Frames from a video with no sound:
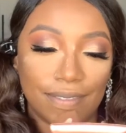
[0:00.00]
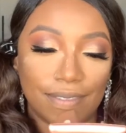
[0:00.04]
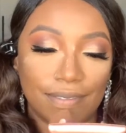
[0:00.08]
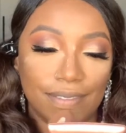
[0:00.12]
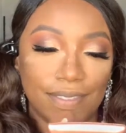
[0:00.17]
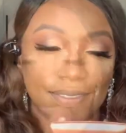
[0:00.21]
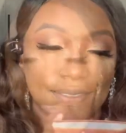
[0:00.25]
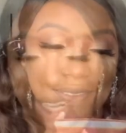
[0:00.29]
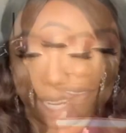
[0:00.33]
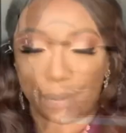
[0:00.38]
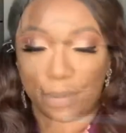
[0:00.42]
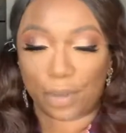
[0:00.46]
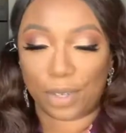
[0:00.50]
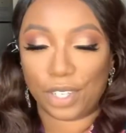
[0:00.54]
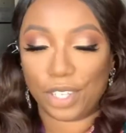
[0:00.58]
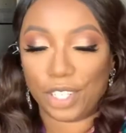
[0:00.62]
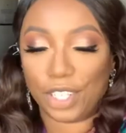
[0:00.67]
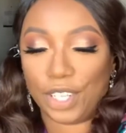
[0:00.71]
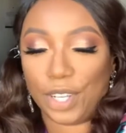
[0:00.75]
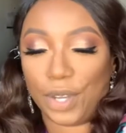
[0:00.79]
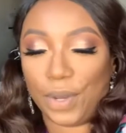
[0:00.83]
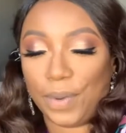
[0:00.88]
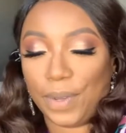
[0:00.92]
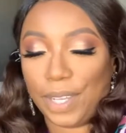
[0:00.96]
Then I'm gonna
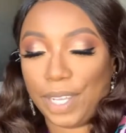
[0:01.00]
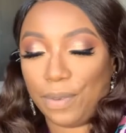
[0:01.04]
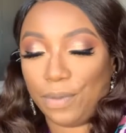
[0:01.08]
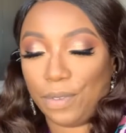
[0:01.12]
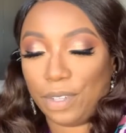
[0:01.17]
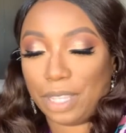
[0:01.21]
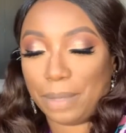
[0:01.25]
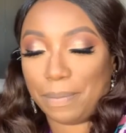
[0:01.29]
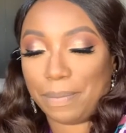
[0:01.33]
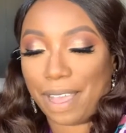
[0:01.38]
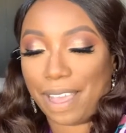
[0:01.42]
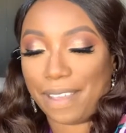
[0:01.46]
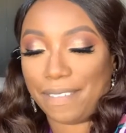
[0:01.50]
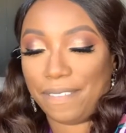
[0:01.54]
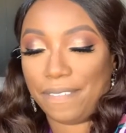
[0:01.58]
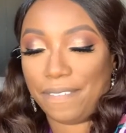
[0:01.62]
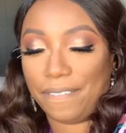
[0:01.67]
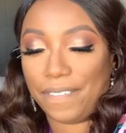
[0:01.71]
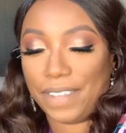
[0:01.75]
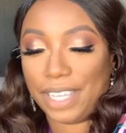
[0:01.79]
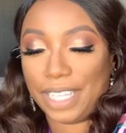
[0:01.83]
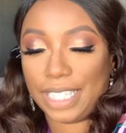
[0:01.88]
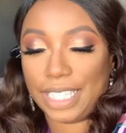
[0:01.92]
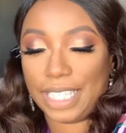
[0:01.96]
go in with my
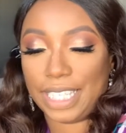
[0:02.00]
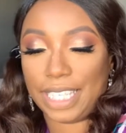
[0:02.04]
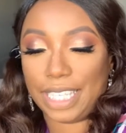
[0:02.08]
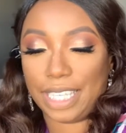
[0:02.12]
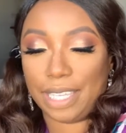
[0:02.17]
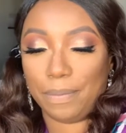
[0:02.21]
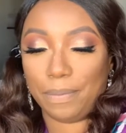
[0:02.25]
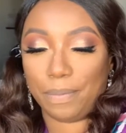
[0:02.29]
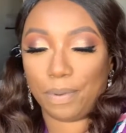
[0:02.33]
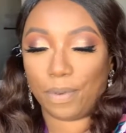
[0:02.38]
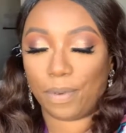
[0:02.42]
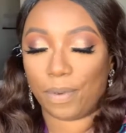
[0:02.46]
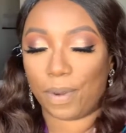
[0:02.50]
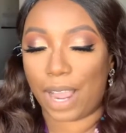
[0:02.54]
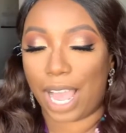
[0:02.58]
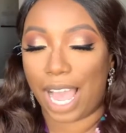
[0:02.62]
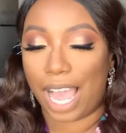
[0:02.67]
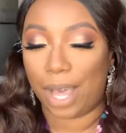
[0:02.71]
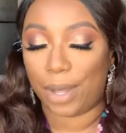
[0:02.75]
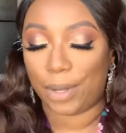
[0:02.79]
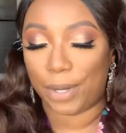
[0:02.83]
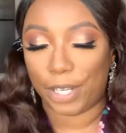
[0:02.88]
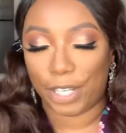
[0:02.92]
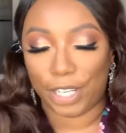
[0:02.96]
Fenty
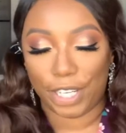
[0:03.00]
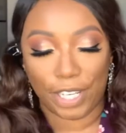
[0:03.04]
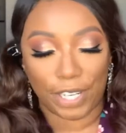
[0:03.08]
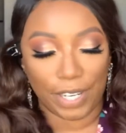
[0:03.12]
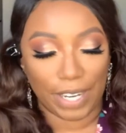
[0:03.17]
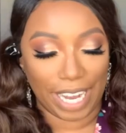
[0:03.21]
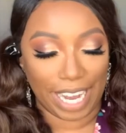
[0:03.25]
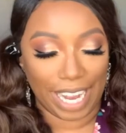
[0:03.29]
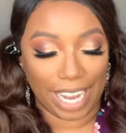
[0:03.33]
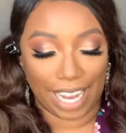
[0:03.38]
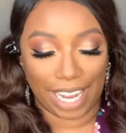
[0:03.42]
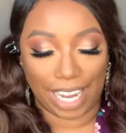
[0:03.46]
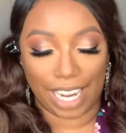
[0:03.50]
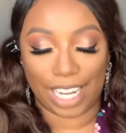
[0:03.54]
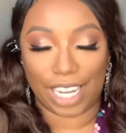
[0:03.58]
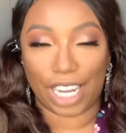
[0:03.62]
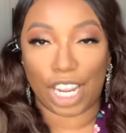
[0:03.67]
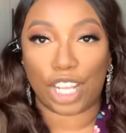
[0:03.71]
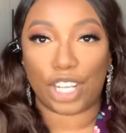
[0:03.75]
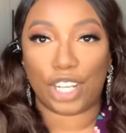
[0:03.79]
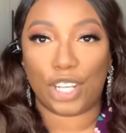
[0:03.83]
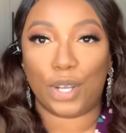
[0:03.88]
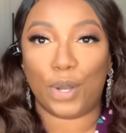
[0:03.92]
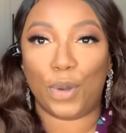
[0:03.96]
powder in
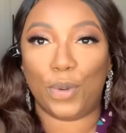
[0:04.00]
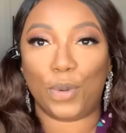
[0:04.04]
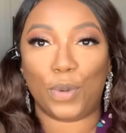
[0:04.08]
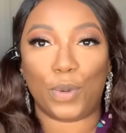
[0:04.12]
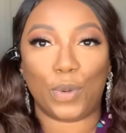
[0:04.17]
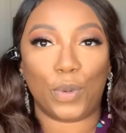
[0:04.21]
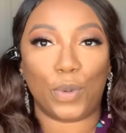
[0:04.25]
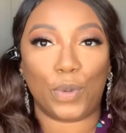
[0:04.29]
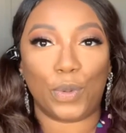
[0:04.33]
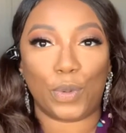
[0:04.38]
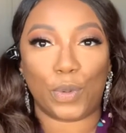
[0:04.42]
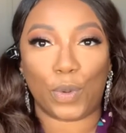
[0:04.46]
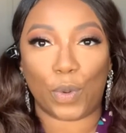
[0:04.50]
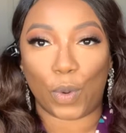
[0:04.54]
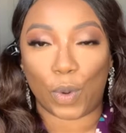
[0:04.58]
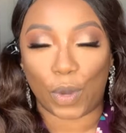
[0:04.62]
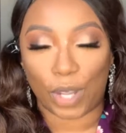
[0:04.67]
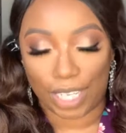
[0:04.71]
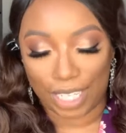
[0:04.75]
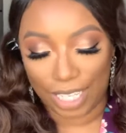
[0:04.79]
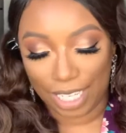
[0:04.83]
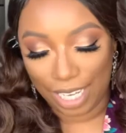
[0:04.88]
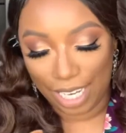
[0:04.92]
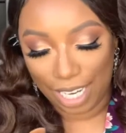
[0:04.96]
Coco
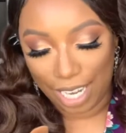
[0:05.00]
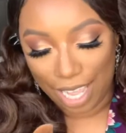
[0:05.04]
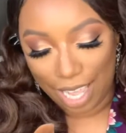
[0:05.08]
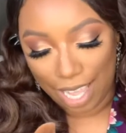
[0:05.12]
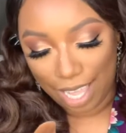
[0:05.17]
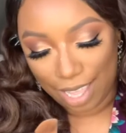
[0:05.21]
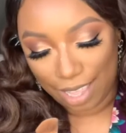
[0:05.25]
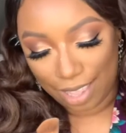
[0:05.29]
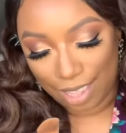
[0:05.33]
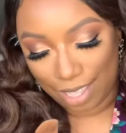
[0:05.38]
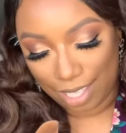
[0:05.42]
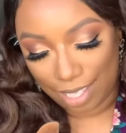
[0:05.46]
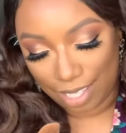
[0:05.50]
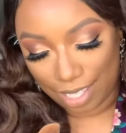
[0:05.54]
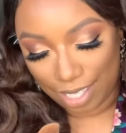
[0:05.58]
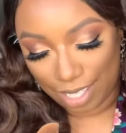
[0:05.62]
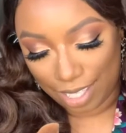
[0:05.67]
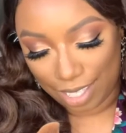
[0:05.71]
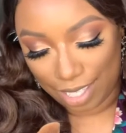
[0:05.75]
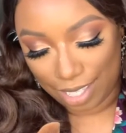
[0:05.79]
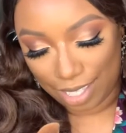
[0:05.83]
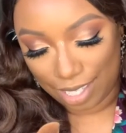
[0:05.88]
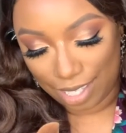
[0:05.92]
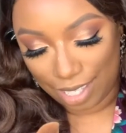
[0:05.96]
Naughty. This
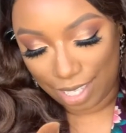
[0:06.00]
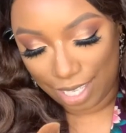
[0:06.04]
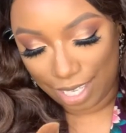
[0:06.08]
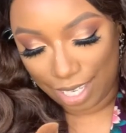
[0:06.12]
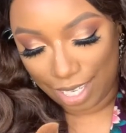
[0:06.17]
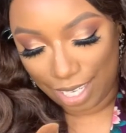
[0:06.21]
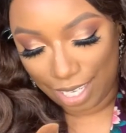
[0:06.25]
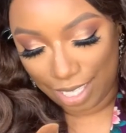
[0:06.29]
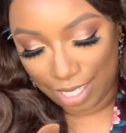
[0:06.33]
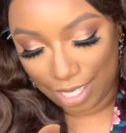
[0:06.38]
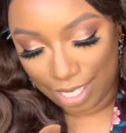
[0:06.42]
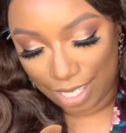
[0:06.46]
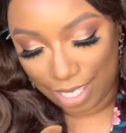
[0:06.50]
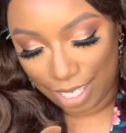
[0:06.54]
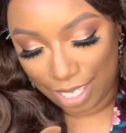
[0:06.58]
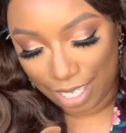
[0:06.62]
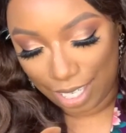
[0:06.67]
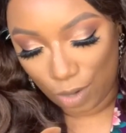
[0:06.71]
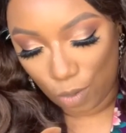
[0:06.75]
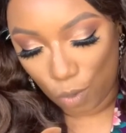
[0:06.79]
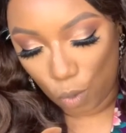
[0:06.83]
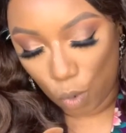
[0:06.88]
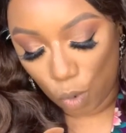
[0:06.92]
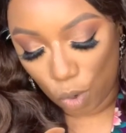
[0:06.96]
is the
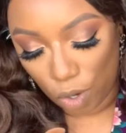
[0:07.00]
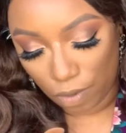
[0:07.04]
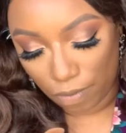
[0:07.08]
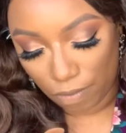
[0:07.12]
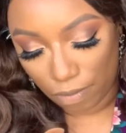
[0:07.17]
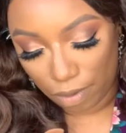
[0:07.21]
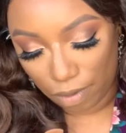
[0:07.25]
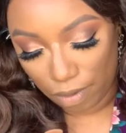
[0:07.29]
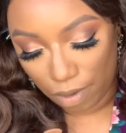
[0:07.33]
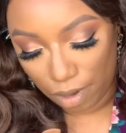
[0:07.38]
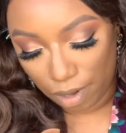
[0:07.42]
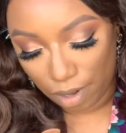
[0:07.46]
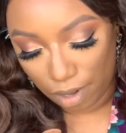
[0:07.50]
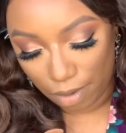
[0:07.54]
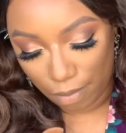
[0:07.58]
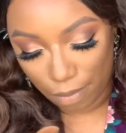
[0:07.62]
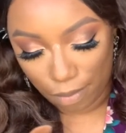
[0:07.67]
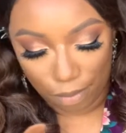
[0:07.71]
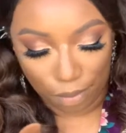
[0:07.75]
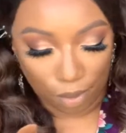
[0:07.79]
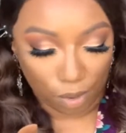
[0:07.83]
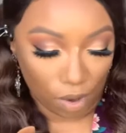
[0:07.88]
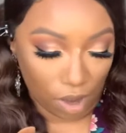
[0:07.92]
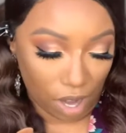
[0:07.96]
Instant Warmth
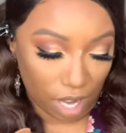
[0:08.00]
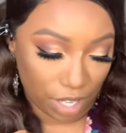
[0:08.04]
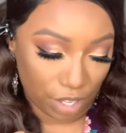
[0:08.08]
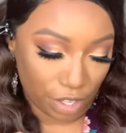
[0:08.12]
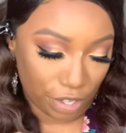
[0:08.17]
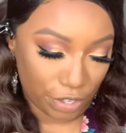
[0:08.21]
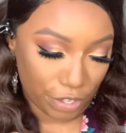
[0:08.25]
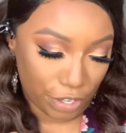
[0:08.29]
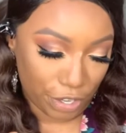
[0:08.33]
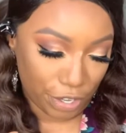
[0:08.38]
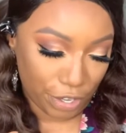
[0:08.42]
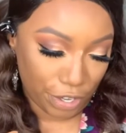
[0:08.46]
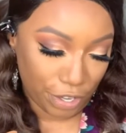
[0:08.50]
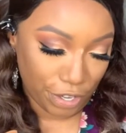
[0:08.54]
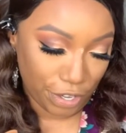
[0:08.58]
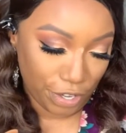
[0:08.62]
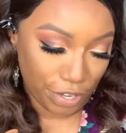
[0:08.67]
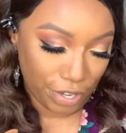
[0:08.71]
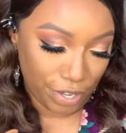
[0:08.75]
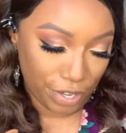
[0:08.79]
Bronzer